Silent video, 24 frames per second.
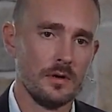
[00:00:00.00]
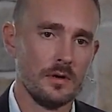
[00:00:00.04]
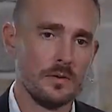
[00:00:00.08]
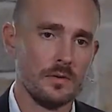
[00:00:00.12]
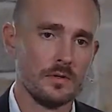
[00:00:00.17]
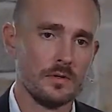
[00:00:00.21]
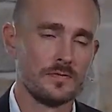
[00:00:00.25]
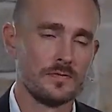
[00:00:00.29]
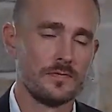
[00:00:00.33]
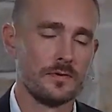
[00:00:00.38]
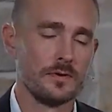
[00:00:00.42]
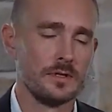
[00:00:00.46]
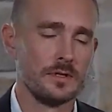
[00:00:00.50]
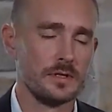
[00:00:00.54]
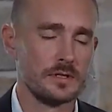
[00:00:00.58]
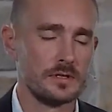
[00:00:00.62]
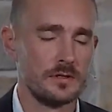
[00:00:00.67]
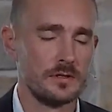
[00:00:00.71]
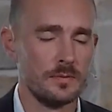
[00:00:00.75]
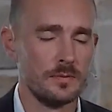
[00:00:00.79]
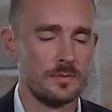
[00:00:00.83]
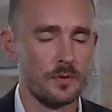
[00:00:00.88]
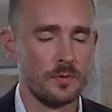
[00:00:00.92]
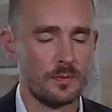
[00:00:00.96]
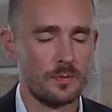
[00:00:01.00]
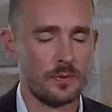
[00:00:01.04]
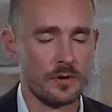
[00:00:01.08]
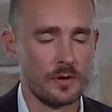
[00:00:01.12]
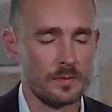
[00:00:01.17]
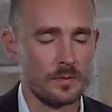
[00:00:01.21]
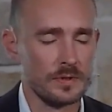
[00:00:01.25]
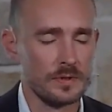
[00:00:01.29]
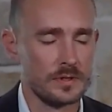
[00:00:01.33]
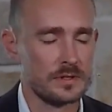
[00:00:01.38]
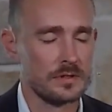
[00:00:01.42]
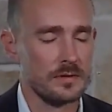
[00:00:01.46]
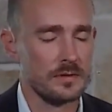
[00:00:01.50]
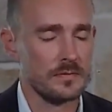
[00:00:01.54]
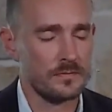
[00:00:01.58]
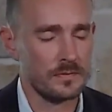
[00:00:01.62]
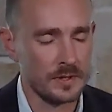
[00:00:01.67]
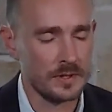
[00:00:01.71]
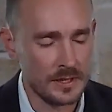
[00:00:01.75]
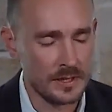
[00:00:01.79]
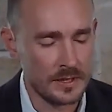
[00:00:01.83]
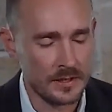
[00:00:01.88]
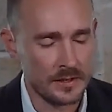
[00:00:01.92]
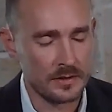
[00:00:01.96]
was for the simple purpose of
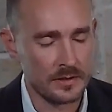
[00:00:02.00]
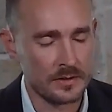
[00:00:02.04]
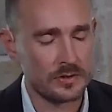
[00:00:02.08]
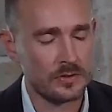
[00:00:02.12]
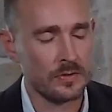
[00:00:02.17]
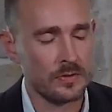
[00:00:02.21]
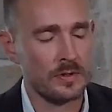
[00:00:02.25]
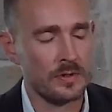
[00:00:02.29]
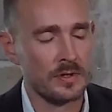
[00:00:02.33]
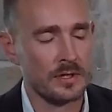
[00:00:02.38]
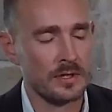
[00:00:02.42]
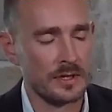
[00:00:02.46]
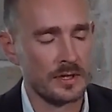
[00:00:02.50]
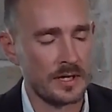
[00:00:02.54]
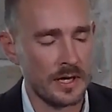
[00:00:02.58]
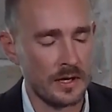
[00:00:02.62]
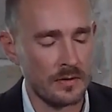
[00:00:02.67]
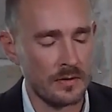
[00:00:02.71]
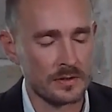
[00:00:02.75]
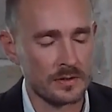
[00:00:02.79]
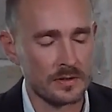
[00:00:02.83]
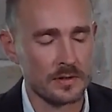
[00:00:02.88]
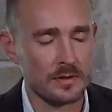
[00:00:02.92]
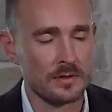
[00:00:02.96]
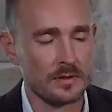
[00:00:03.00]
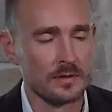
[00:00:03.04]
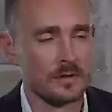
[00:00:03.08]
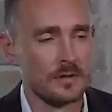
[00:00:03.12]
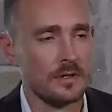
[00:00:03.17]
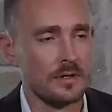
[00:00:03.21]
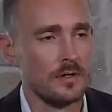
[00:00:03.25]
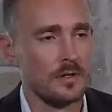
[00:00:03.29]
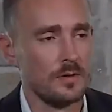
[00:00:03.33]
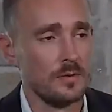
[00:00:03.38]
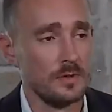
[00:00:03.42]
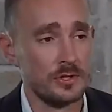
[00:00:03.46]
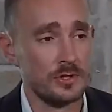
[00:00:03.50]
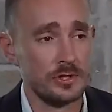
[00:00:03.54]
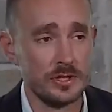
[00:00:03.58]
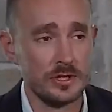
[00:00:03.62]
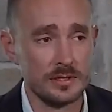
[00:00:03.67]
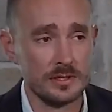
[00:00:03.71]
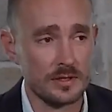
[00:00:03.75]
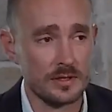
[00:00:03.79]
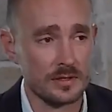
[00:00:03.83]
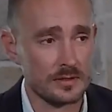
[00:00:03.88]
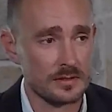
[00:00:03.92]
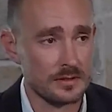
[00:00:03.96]
leading to an encounter with
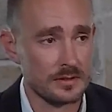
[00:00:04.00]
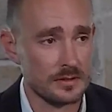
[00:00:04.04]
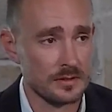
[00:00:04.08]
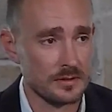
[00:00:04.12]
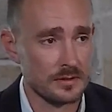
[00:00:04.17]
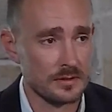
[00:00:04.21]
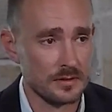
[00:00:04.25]
Jesus?